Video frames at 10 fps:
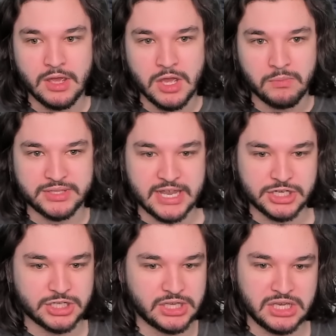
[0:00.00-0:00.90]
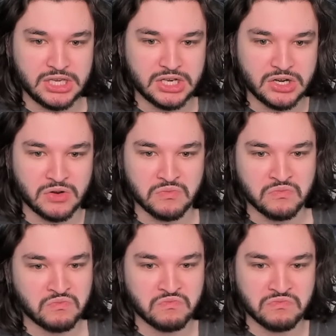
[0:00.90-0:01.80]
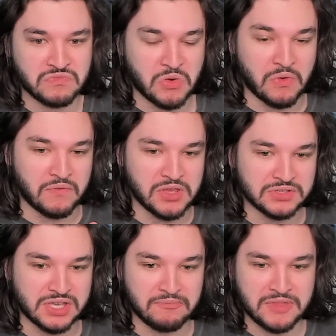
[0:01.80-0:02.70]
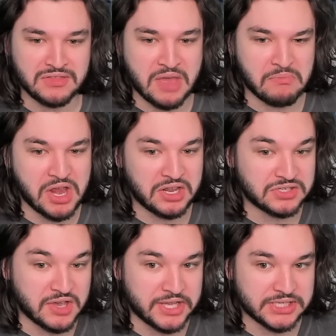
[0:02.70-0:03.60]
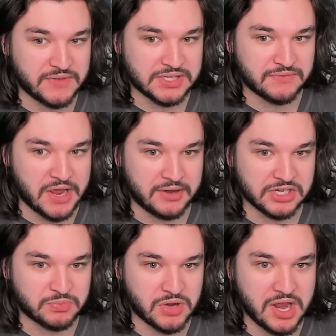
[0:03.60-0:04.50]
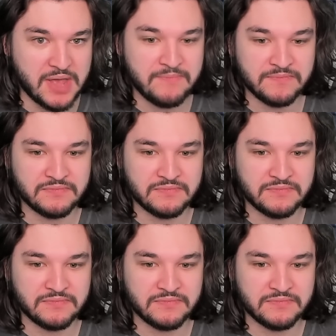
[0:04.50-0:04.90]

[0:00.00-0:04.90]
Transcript: potentially, you know, reveal something that might exhaust Fet's Fire Spray.